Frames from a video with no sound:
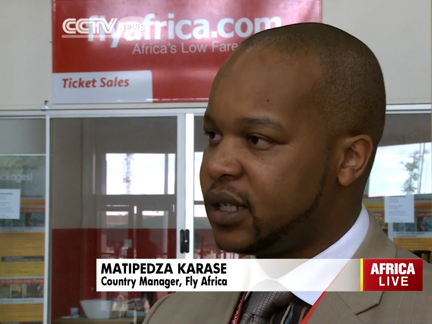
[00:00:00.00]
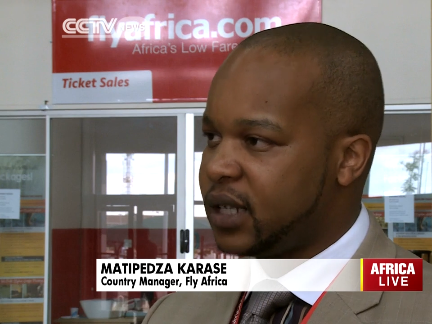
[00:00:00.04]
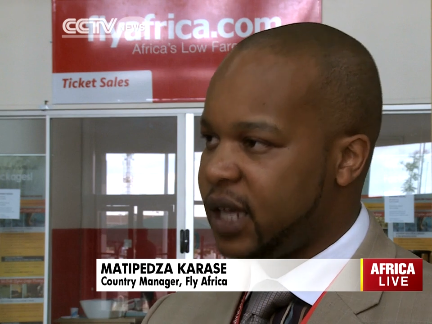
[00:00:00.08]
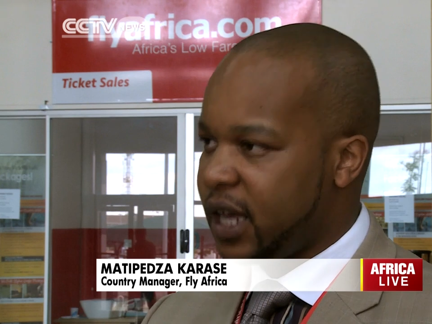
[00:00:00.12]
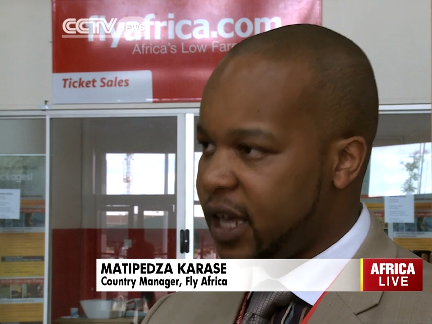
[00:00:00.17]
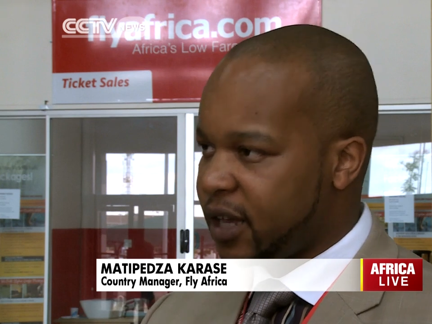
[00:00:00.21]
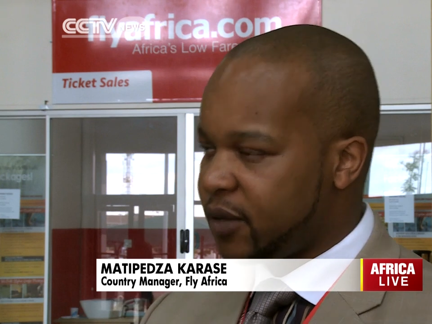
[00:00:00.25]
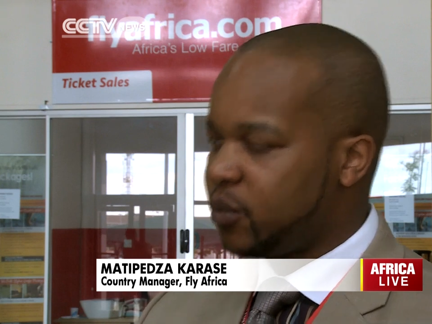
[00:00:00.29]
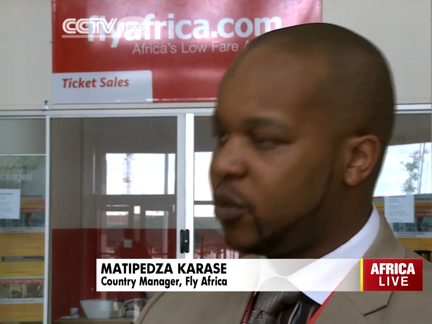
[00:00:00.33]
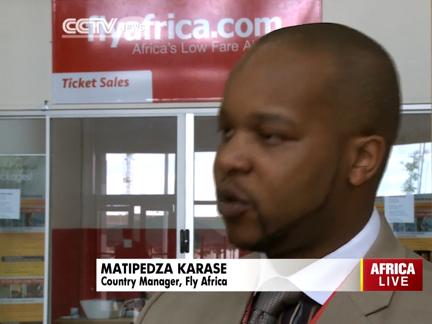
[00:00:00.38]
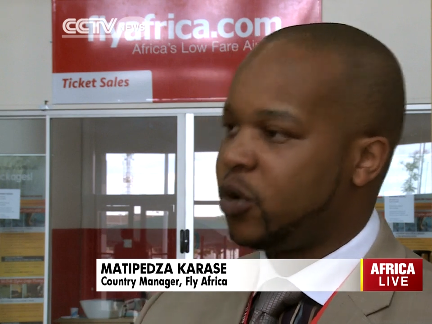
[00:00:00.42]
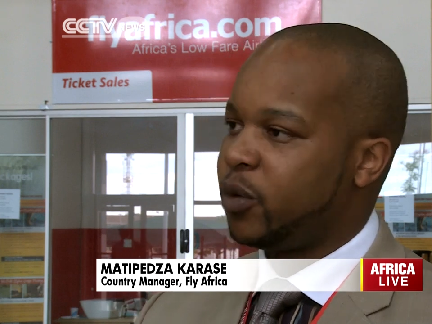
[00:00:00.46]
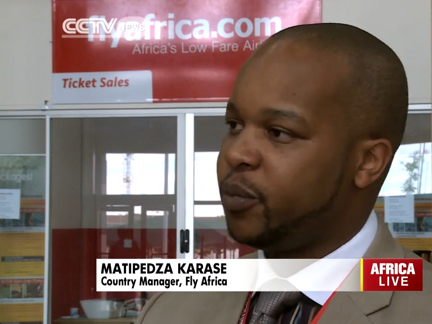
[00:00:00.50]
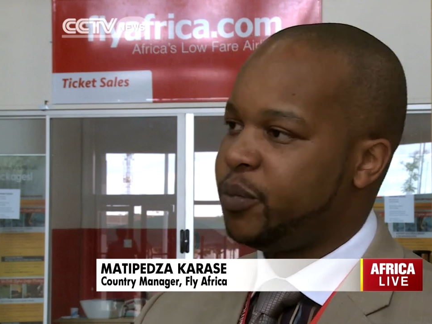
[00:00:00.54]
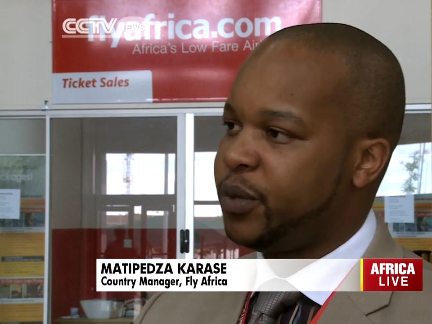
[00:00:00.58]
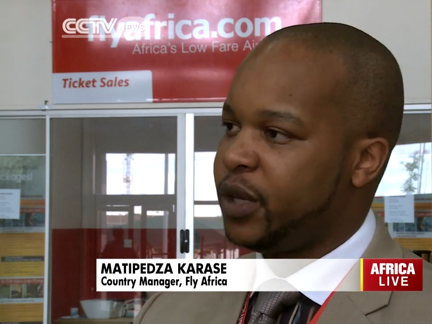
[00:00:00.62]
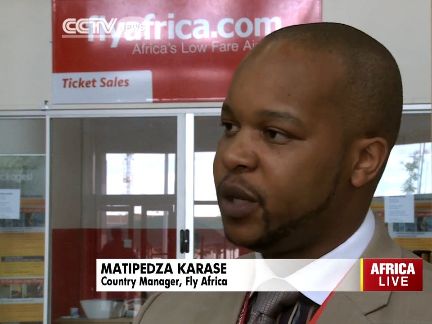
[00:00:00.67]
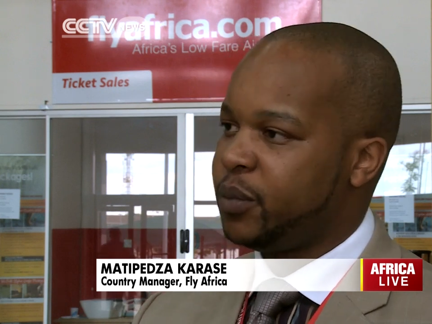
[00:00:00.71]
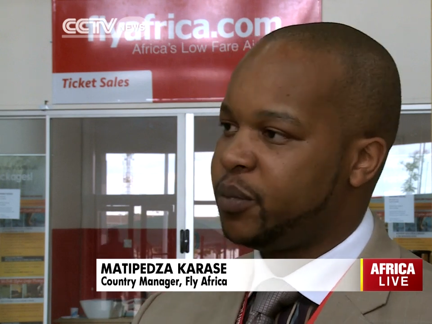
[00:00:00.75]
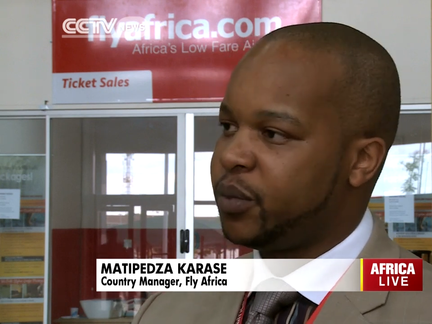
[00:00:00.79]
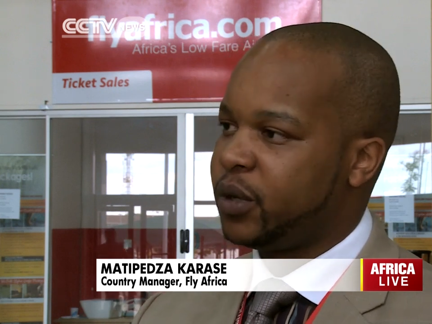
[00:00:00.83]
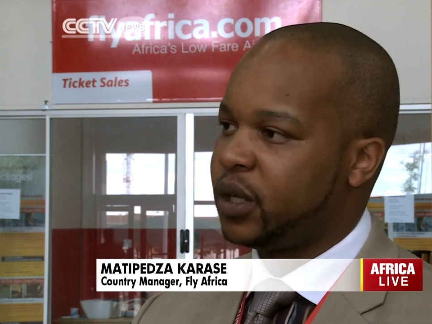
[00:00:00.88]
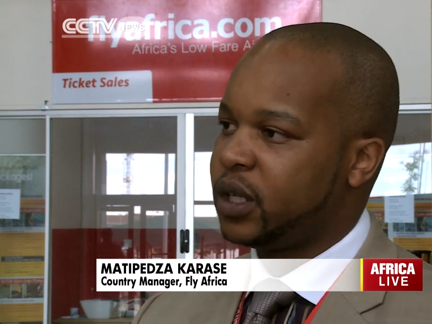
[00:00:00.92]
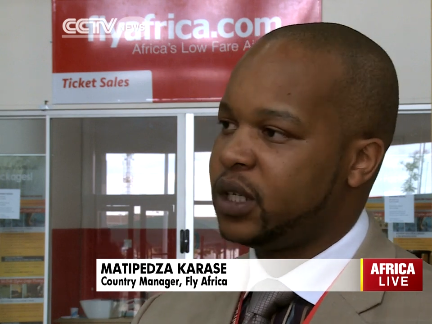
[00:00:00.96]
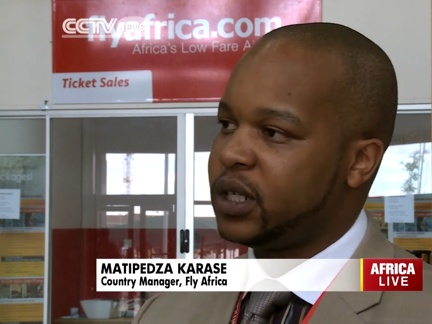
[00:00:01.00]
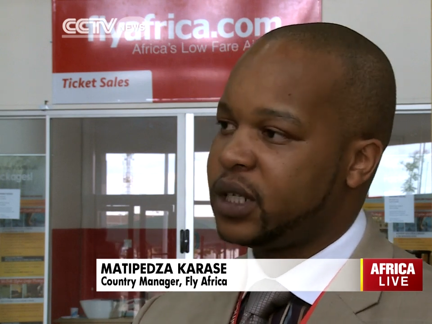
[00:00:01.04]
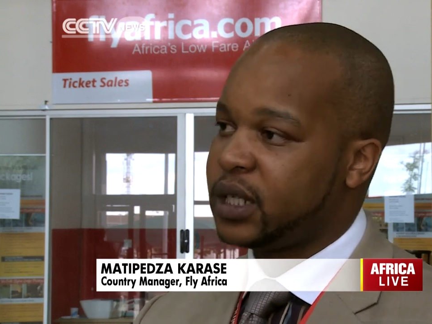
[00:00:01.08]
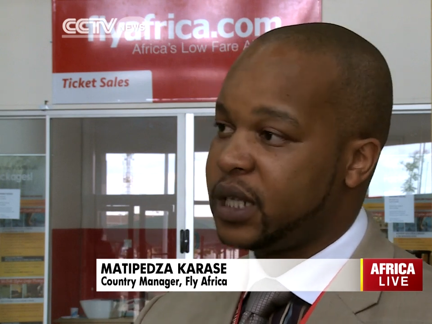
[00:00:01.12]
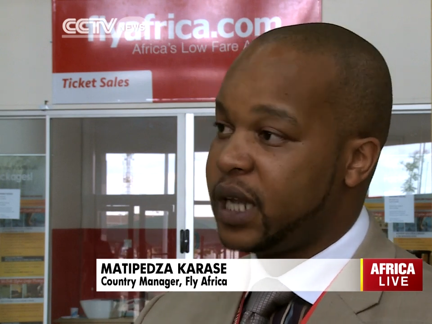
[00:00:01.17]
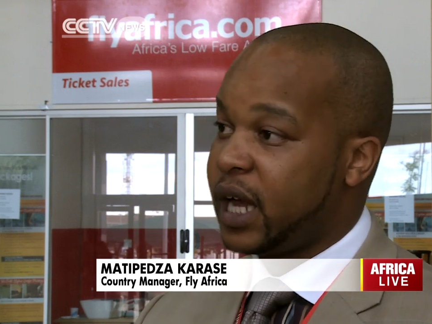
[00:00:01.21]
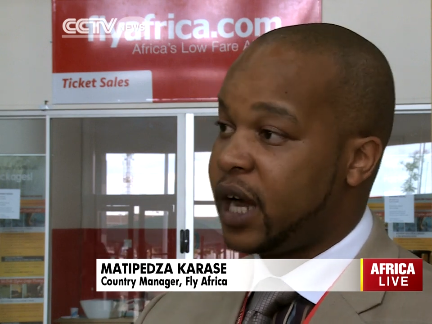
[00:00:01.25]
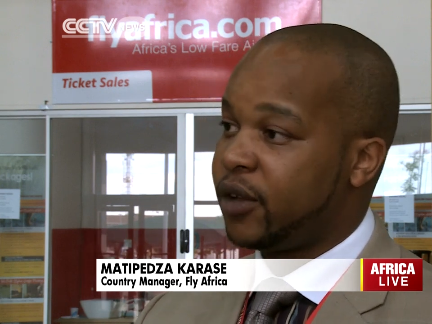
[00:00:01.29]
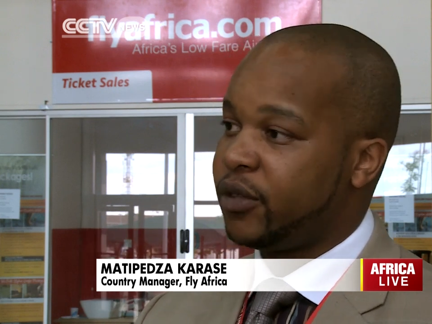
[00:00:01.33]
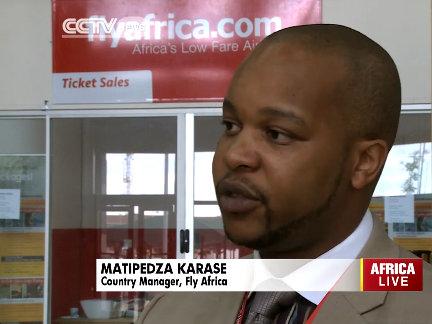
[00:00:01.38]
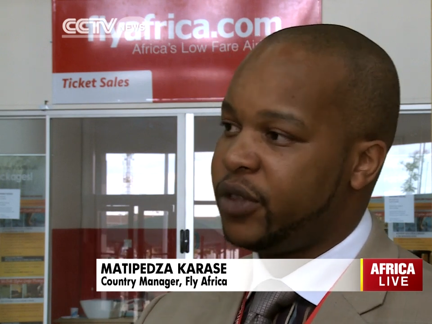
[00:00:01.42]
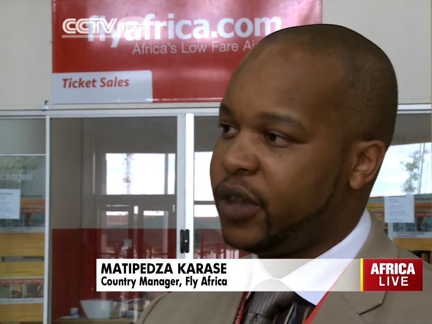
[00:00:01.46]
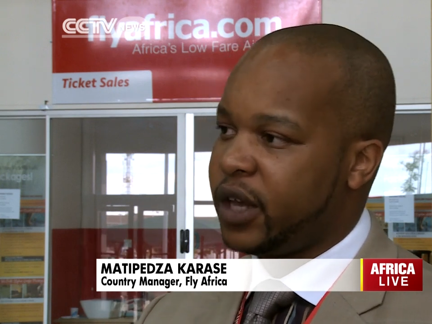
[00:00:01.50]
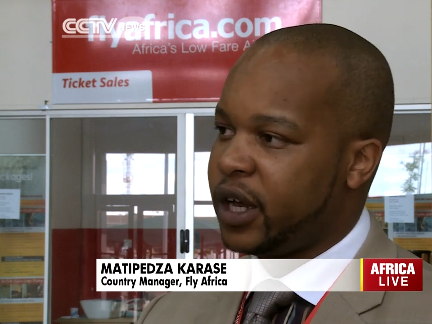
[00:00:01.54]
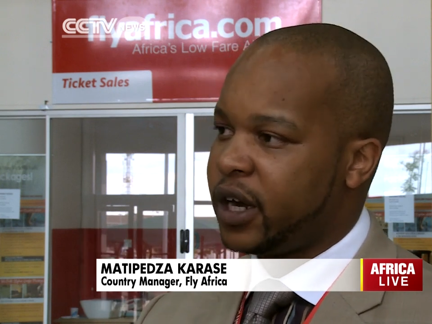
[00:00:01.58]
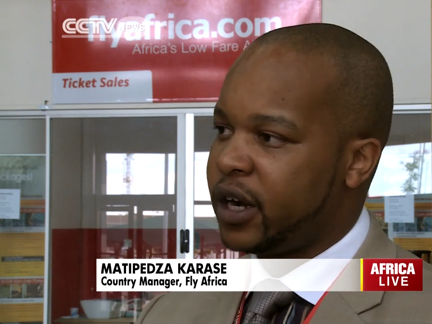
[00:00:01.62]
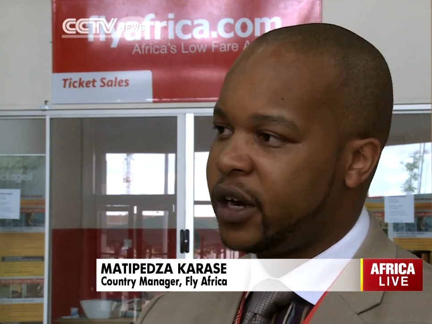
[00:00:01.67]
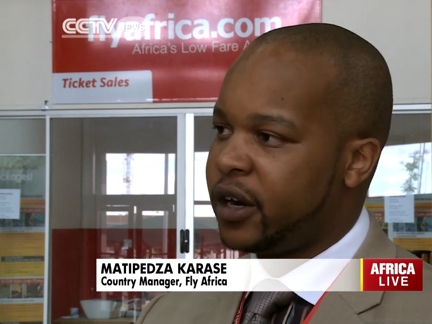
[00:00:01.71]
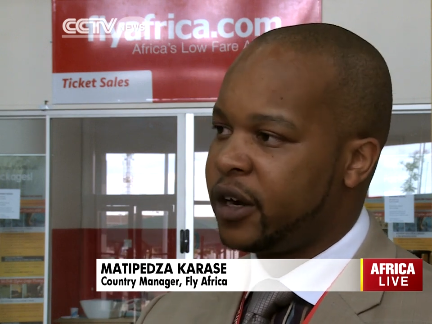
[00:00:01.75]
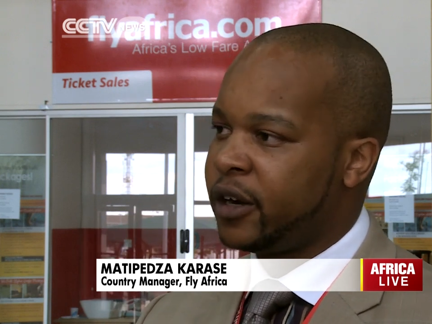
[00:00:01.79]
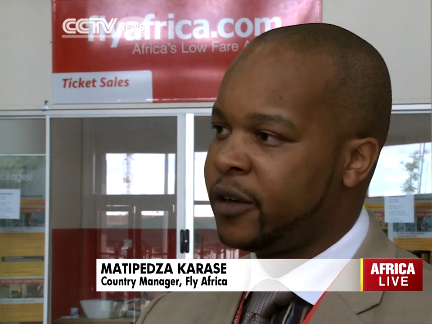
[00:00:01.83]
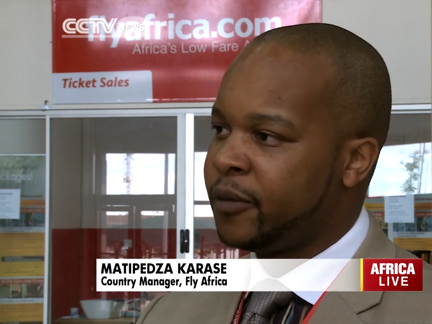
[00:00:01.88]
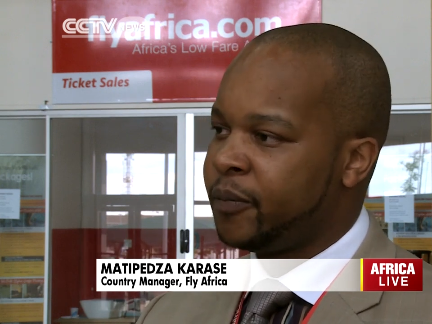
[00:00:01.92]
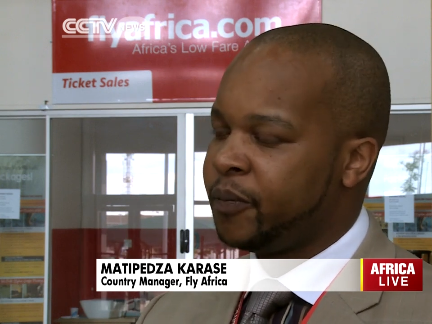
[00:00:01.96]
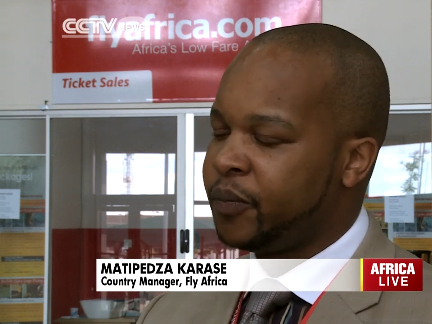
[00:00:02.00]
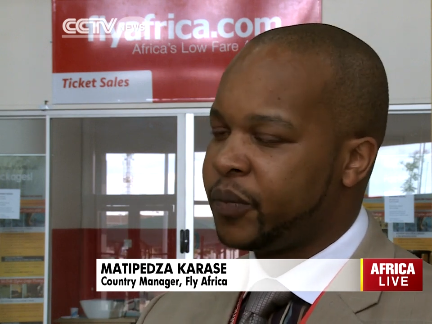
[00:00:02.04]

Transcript: take more people is now there.